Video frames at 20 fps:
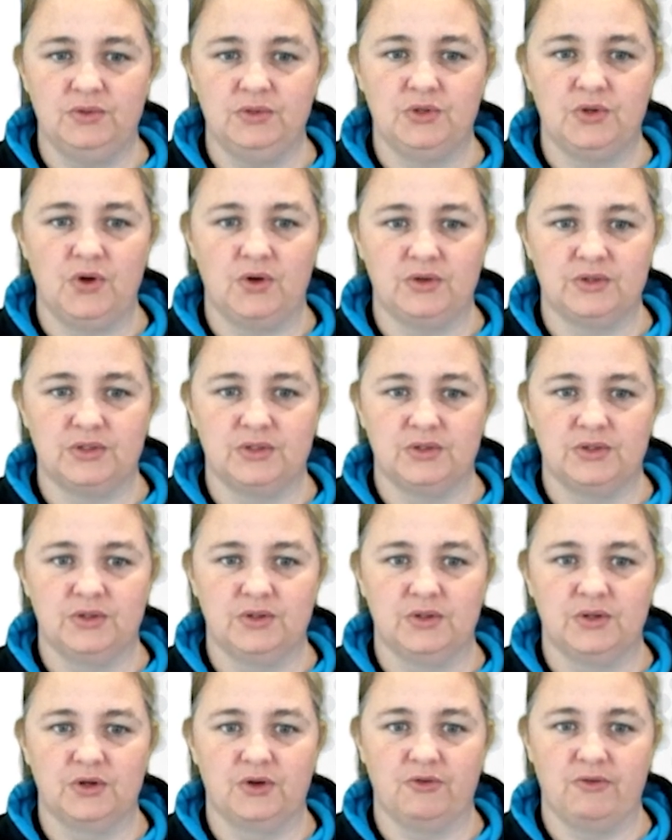not
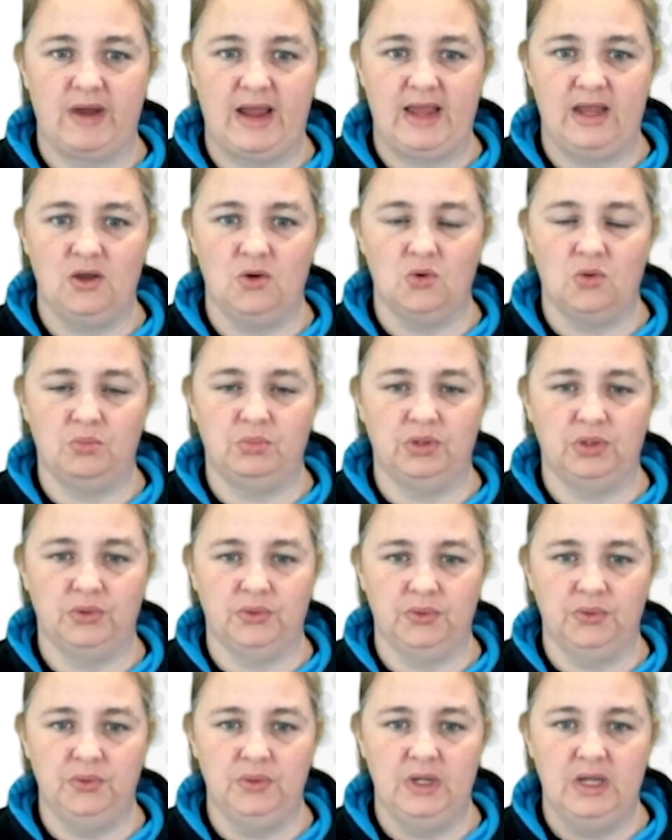grey or
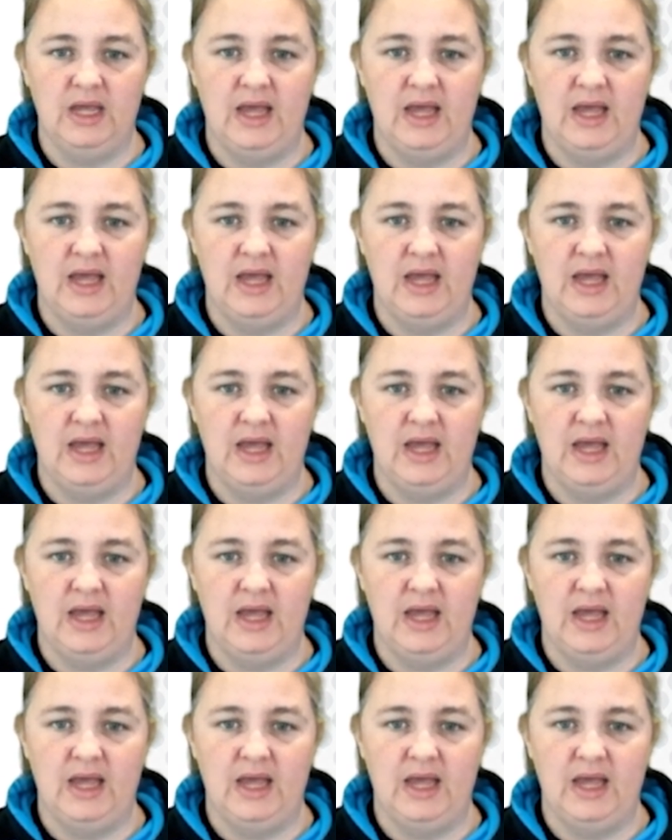blue,